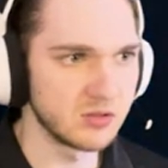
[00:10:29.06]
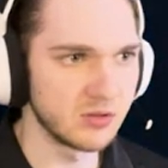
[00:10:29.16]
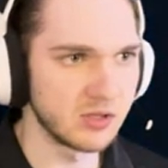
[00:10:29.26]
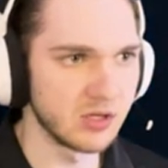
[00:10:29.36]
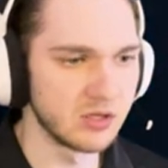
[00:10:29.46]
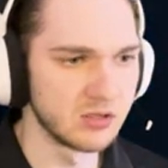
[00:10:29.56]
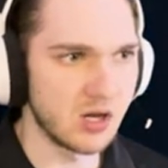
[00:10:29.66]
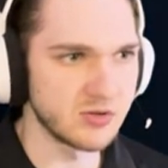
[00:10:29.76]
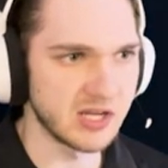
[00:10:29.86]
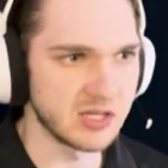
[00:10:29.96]
Okay,
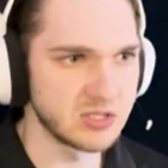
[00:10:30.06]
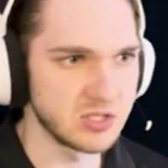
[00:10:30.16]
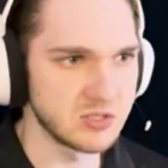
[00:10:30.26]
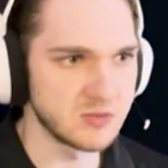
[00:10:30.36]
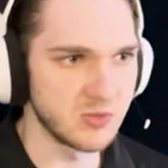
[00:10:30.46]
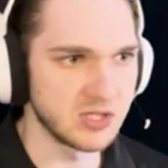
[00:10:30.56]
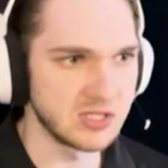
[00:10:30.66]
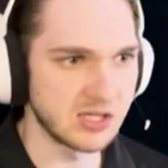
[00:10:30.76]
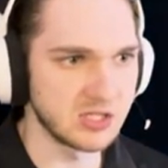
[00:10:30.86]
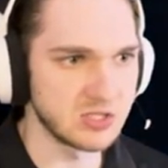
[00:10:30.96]
our technicians, but the
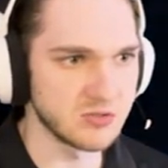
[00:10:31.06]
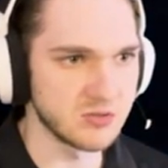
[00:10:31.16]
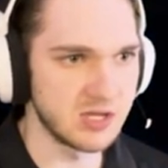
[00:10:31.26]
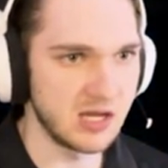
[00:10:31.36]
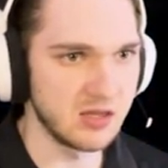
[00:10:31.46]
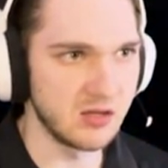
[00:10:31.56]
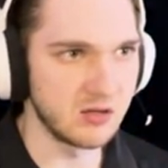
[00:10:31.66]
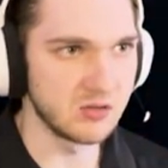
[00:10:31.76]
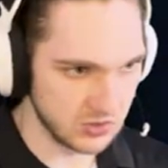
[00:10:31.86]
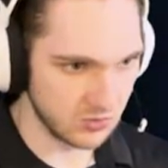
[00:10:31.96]
technicians are dead
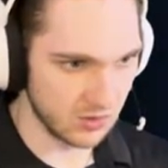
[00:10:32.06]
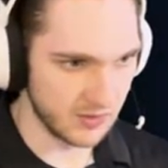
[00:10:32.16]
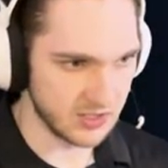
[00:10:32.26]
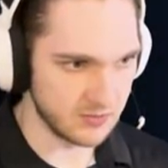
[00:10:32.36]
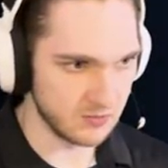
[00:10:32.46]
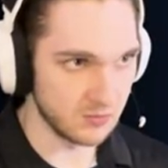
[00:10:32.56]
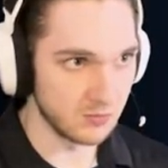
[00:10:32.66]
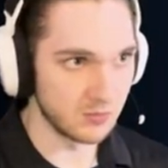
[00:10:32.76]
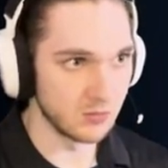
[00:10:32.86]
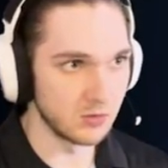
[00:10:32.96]
though. So what am I? Hear
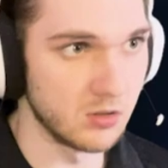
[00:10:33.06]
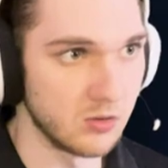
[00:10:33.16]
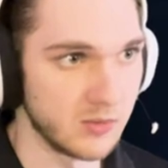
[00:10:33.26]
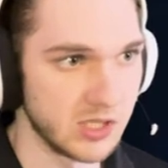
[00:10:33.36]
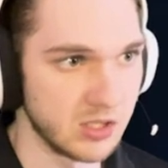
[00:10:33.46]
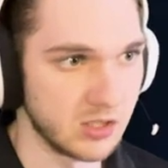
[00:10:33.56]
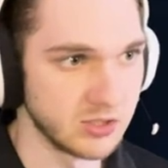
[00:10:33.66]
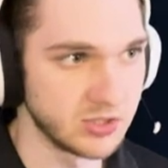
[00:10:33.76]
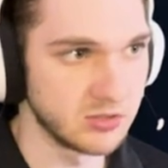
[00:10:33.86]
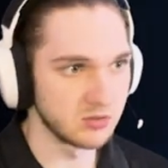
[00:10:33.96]
me? Oh my gosh.